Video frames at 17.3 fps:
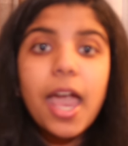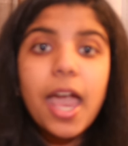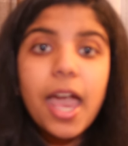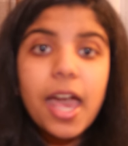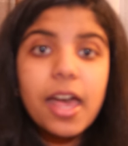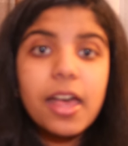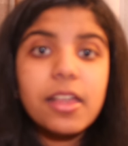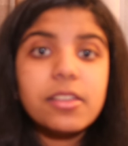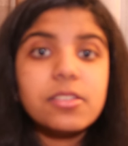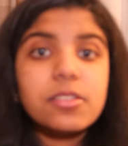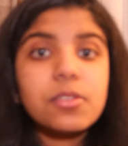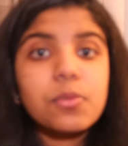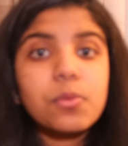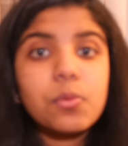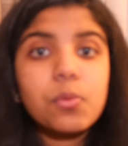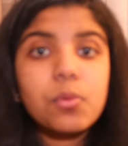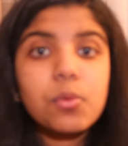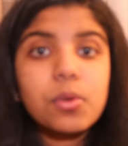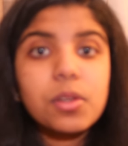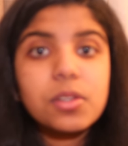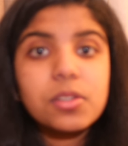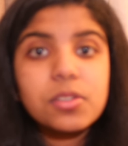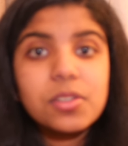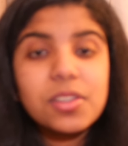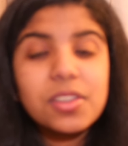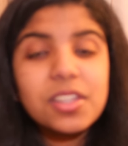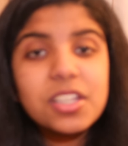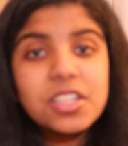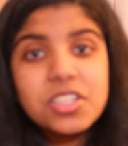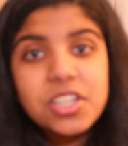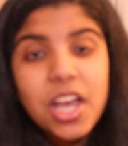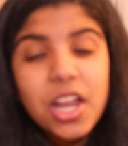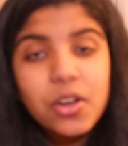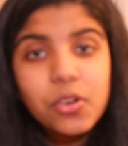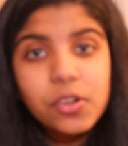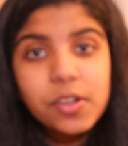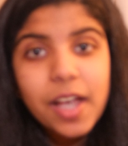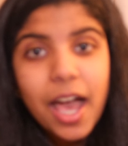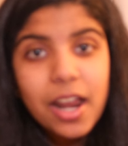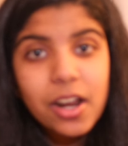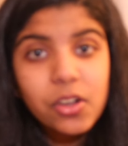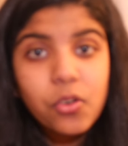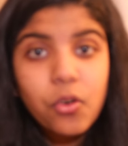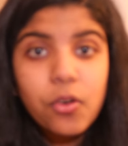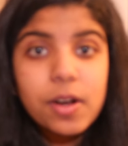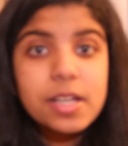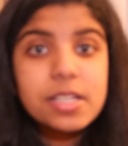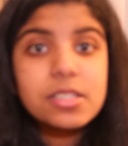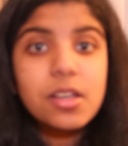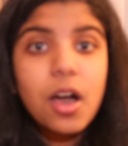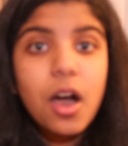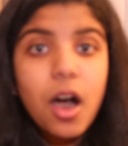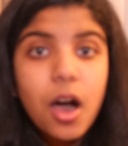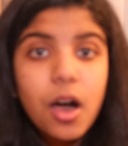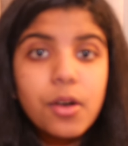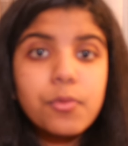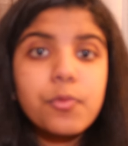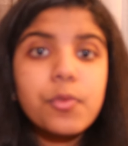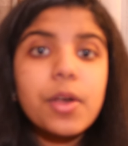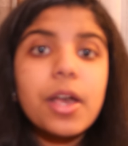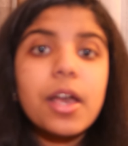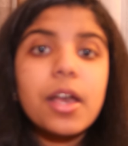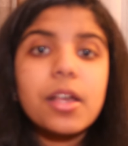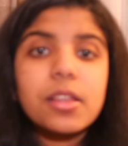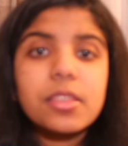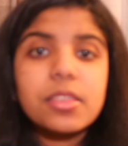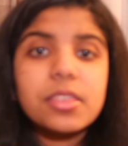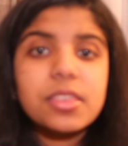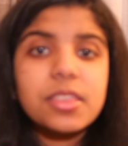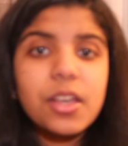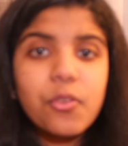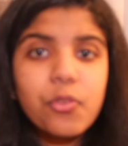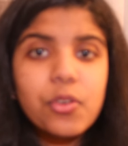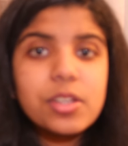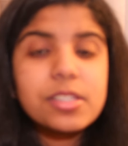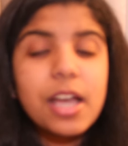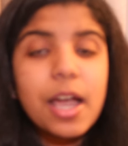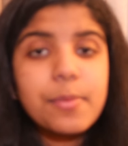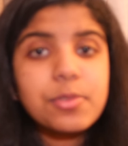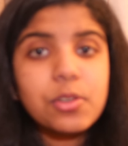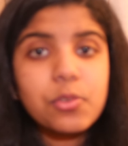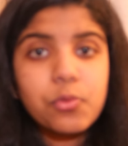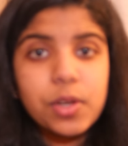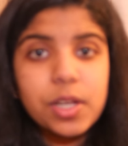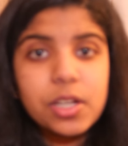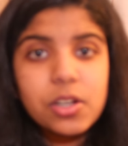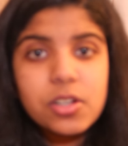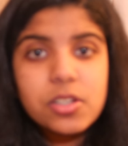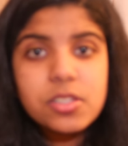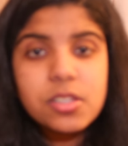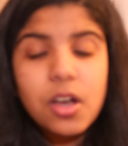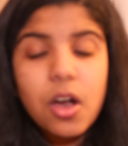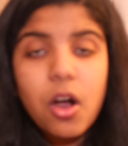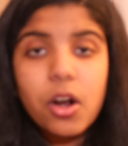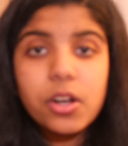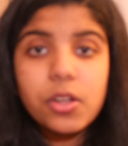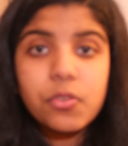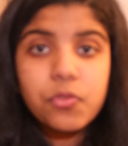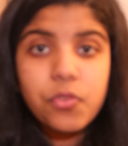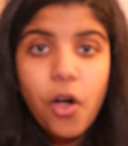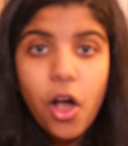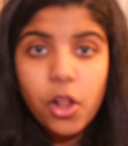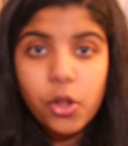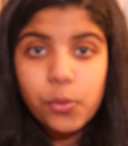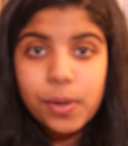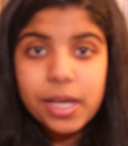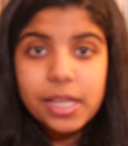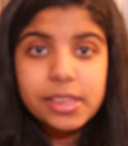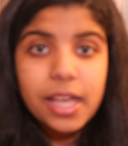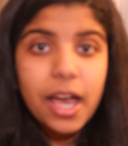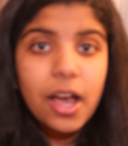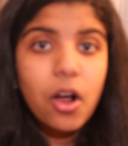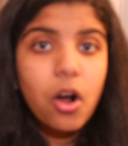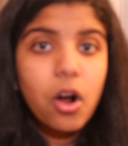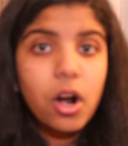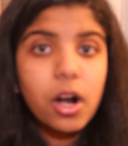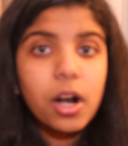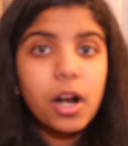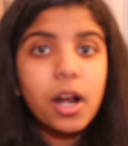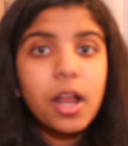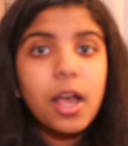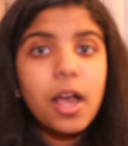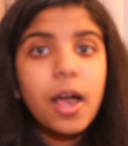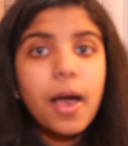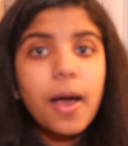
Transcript: And the general categories of different types of readers are the following, that are